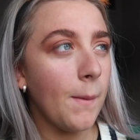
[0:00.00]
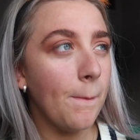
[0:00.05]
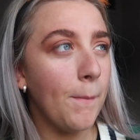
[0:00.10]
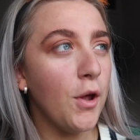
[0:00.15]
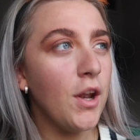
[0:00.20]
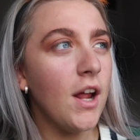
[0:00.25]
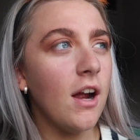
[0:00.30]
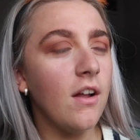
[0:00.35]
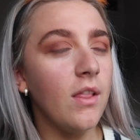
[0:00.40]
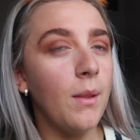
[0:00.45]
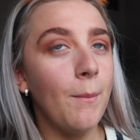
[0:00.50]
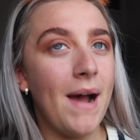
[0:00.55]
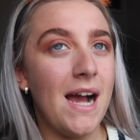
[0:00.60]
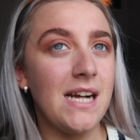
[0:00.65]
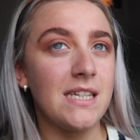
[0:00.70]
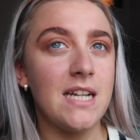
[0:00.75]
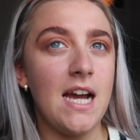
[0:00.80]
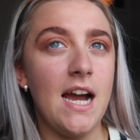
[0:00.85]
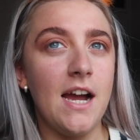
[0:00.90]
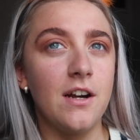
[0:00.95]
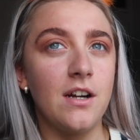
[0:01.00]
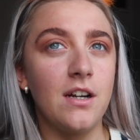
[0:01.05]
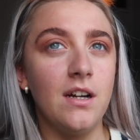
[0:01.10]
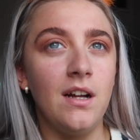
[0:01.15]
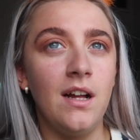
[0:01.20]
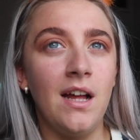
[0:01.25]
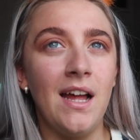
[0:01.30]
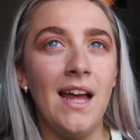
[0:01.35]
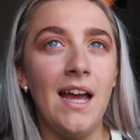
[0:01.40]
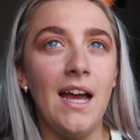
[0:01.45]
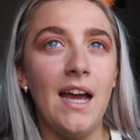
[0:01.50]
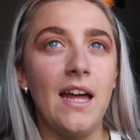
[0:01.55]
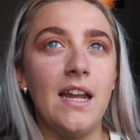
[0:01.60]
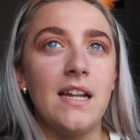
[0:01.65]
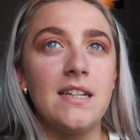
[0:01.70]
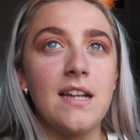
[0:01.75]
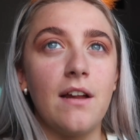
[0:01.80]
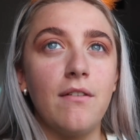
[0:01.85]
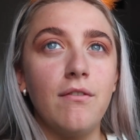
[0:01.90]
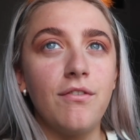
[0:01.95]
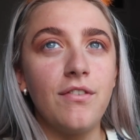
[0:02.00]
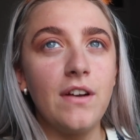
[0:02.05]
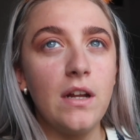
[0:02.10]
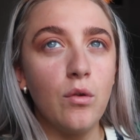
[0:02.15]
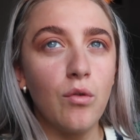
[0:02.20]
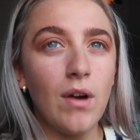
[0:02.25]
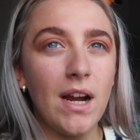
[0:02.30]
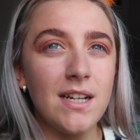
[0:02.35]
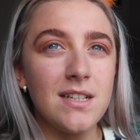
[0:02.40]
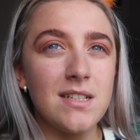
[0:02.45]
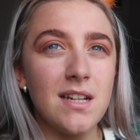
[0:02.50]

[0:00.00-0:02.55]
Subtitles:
put air in the back tire, and it didn't feel right.